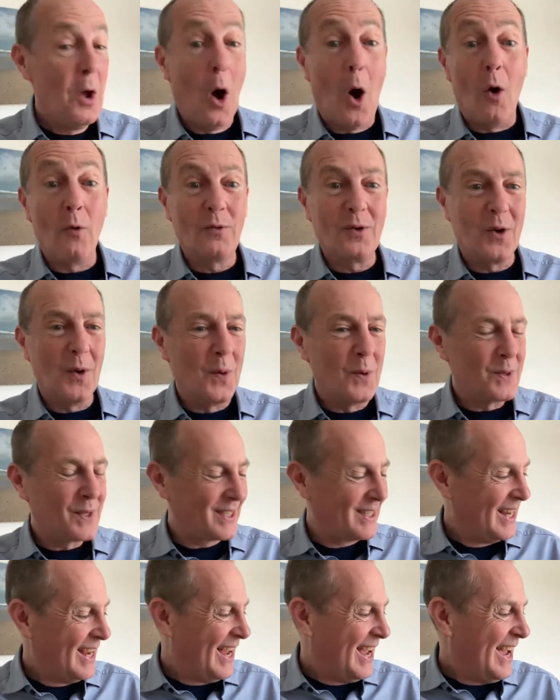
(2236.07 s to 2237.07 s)
of
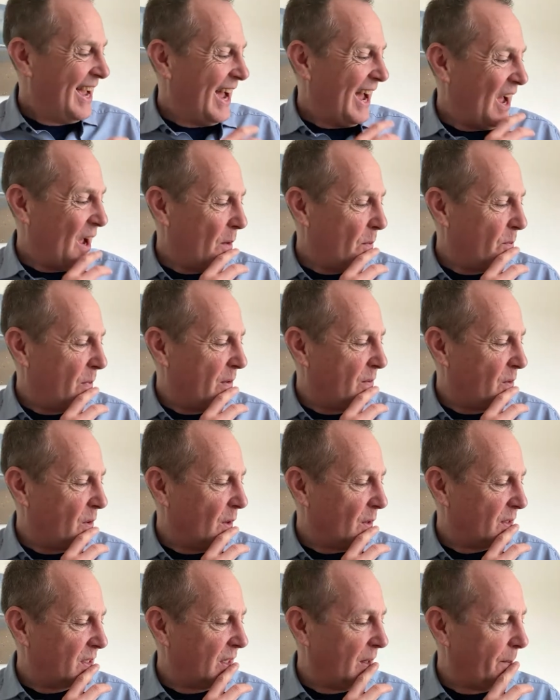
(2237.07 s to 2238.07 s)
course. We've
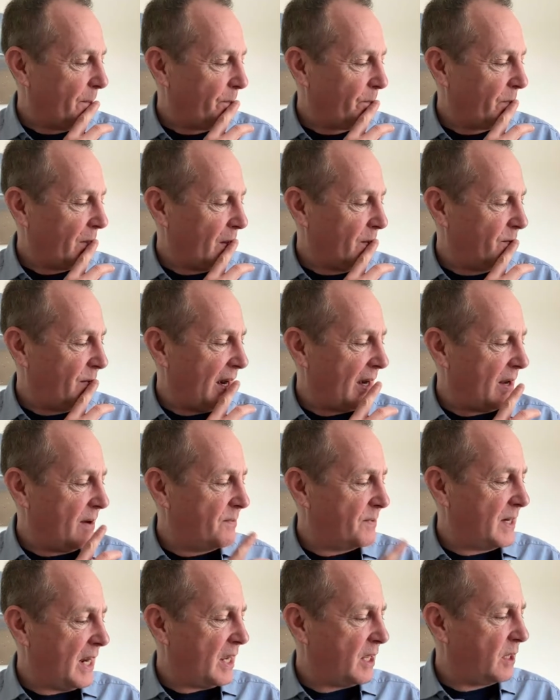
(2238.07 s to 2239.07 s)
got Valley
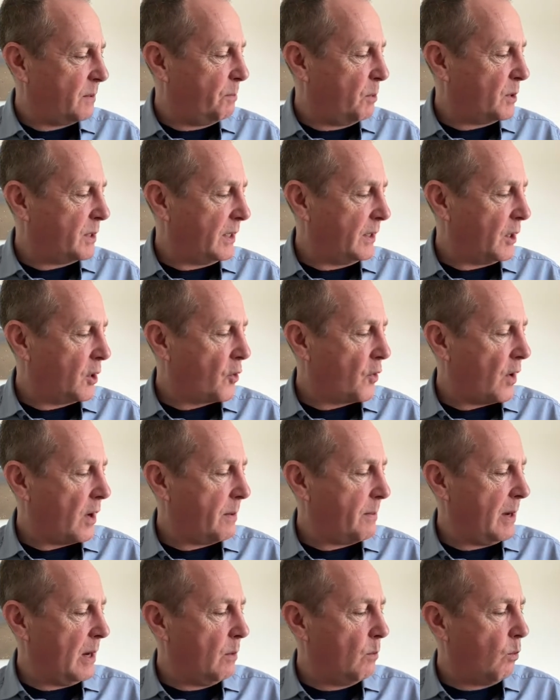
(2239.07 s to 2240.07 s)
of Death putting the
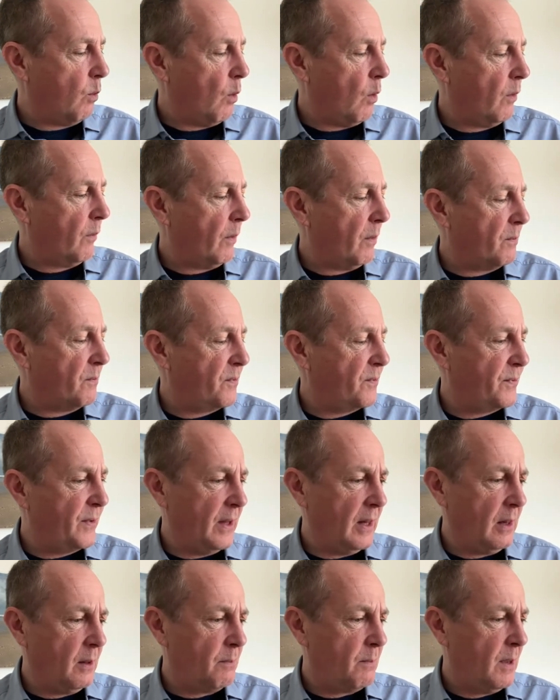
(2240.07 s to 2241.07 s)
Crimean War on
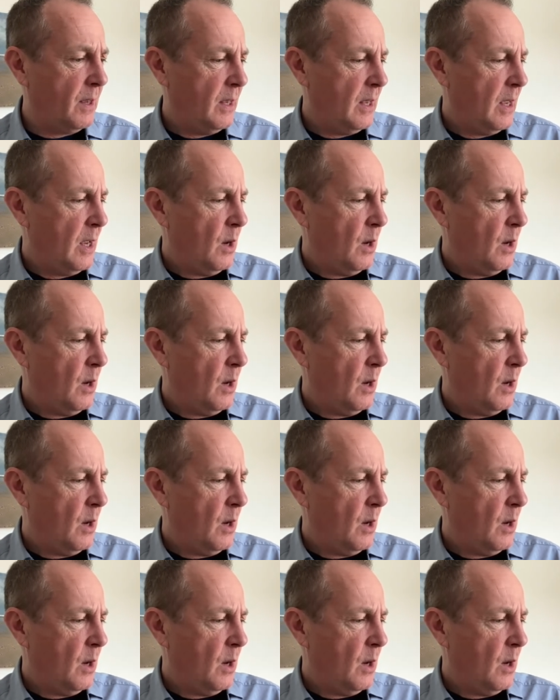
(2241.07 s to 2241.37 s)
film.